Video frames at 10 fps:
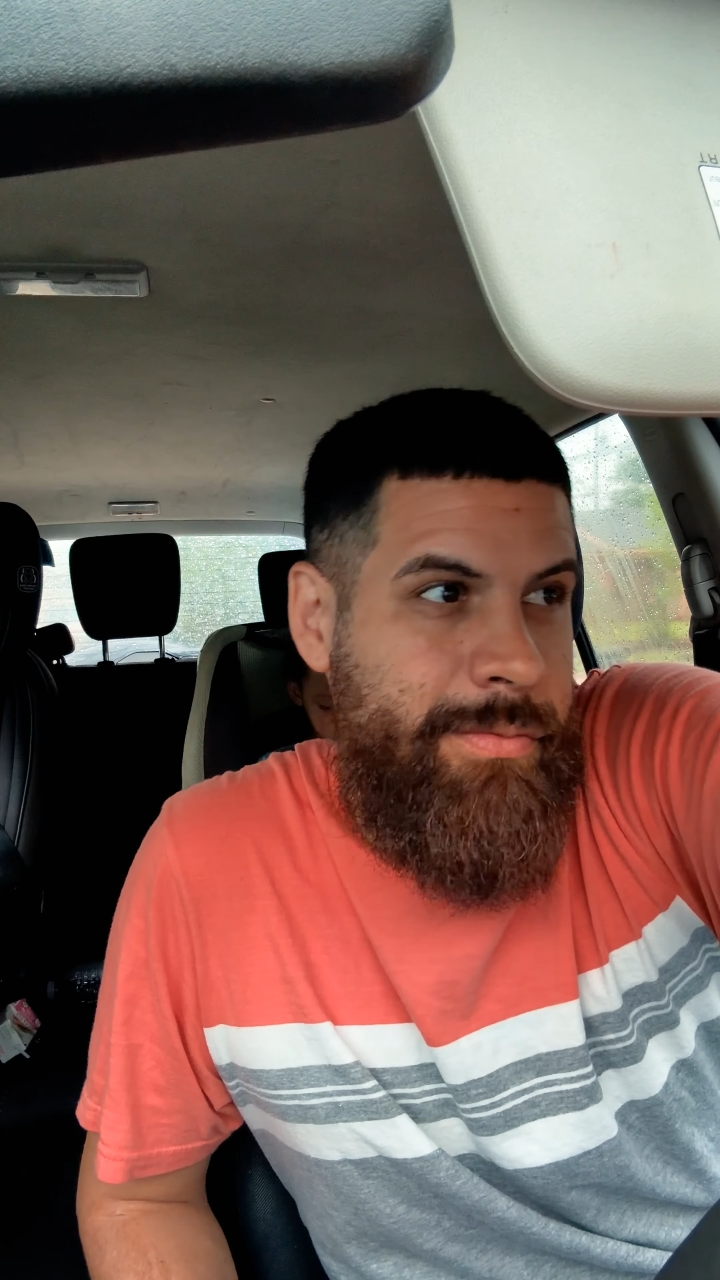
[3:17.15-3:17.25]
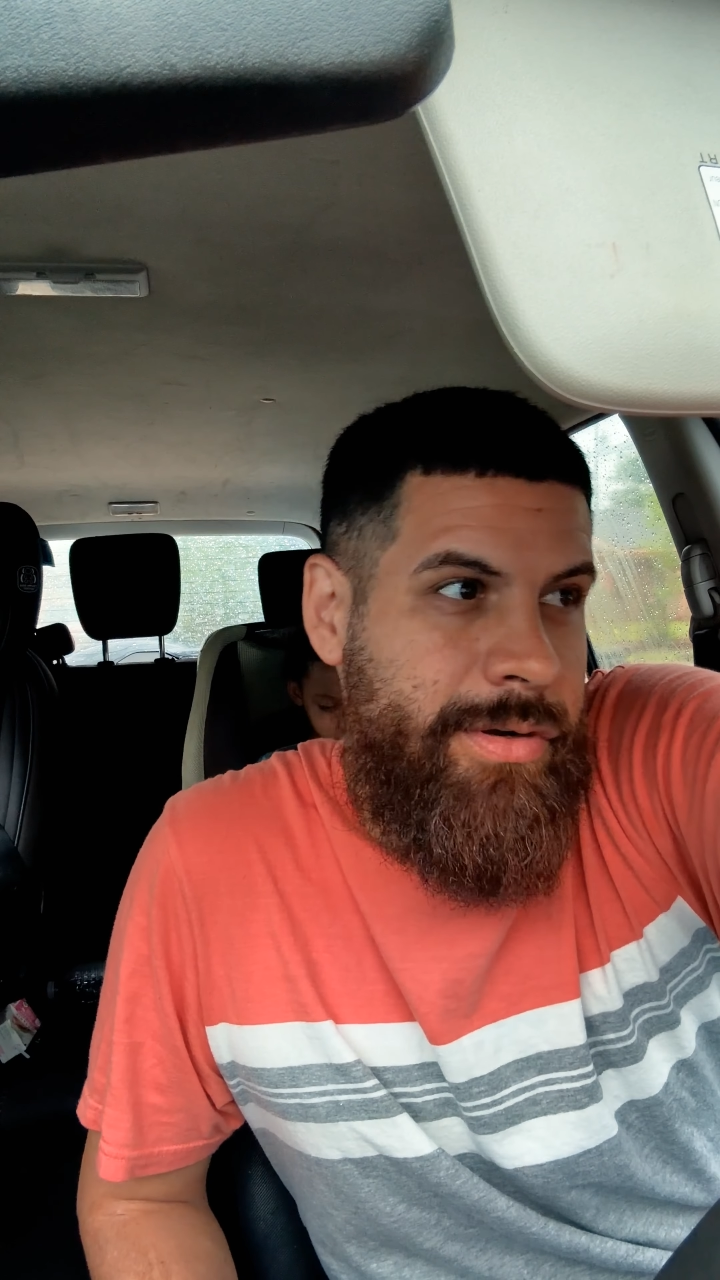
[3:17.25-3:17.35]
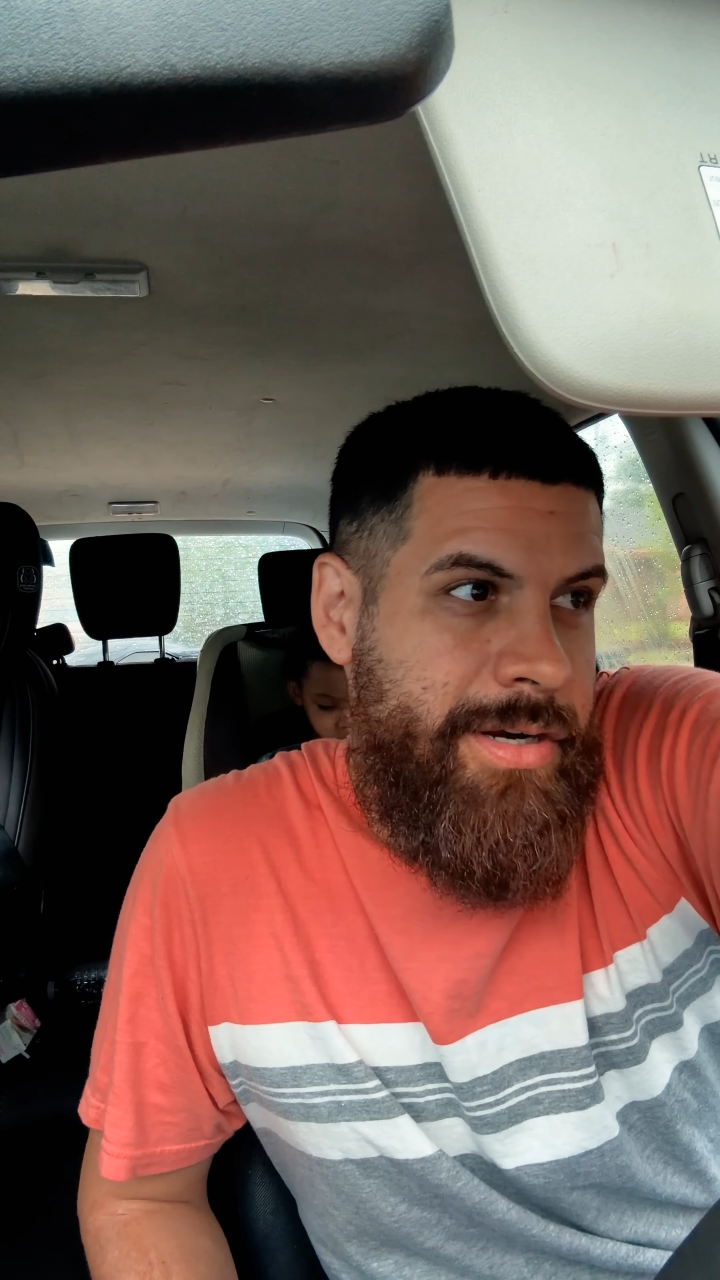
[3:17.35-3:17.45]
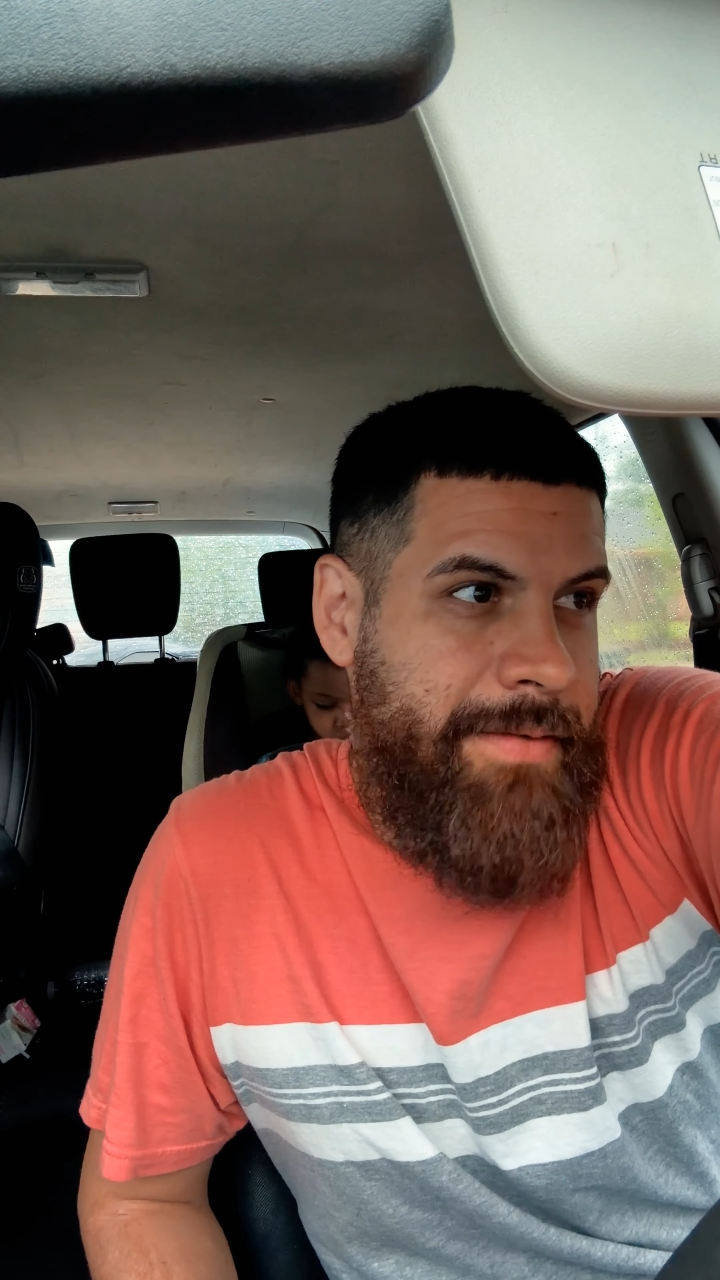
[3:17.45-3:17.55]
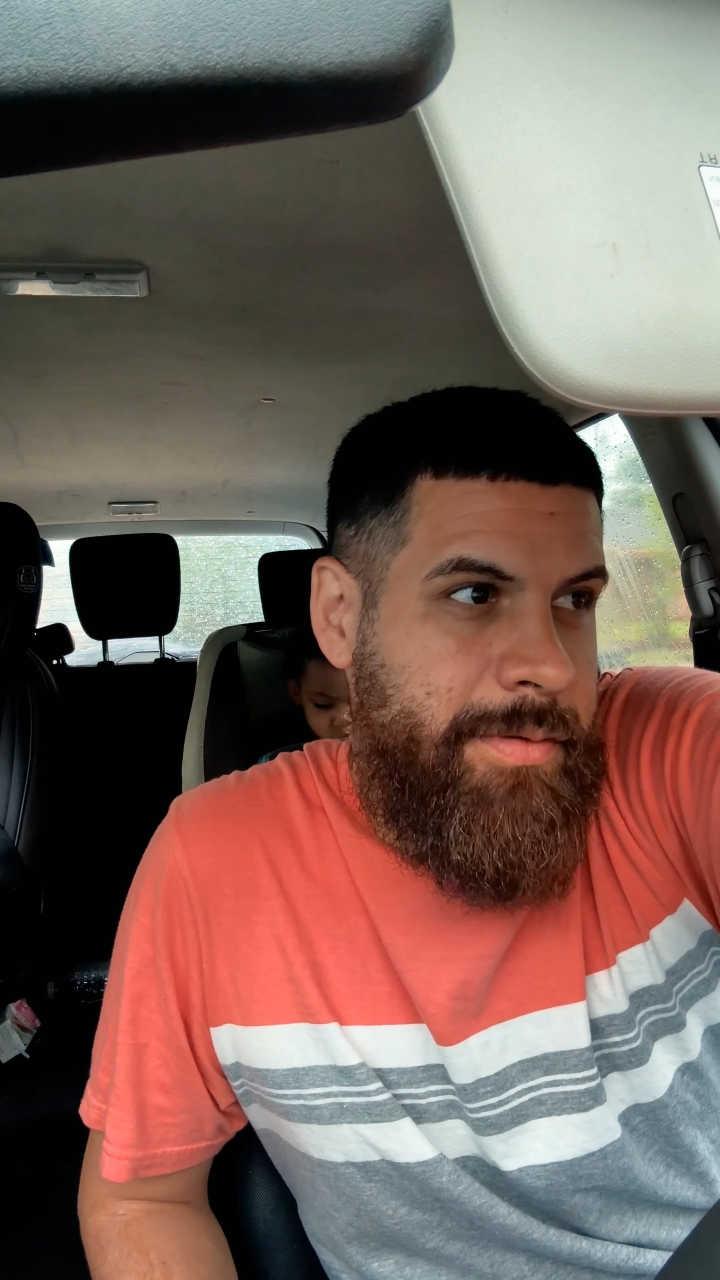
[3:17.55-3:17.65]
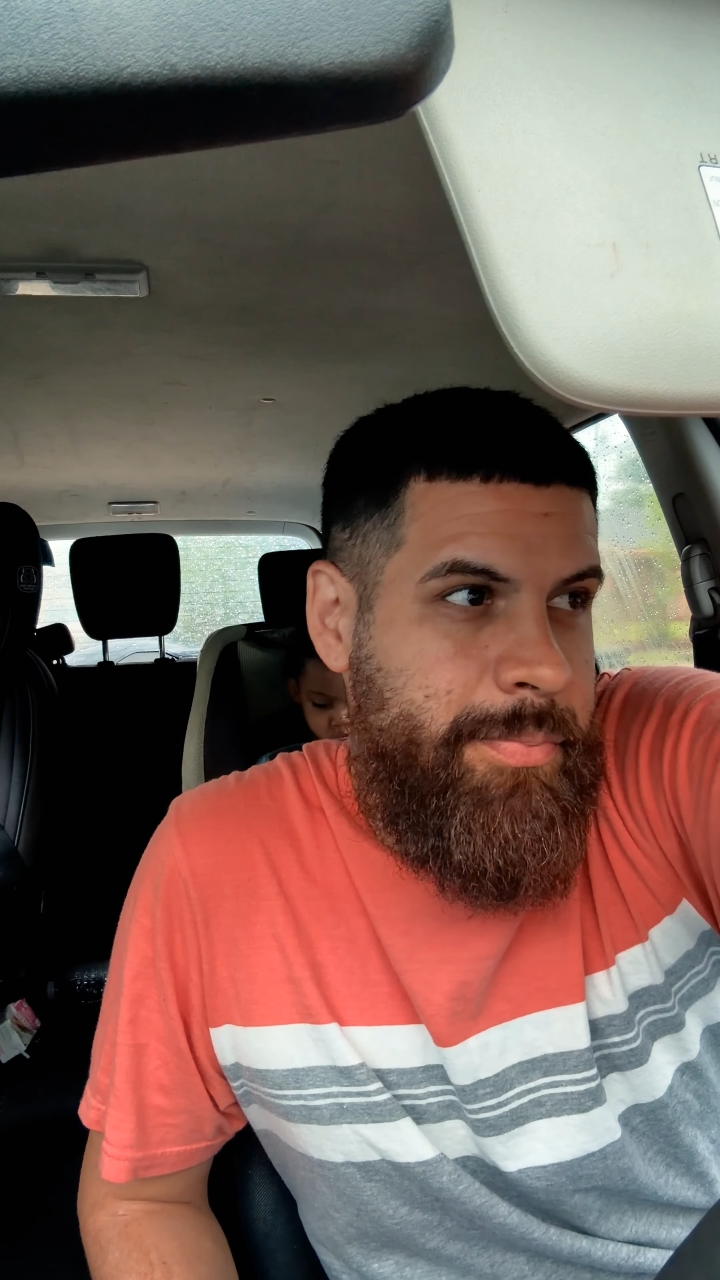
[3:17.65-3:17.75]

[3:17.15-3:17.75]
we're gonna have to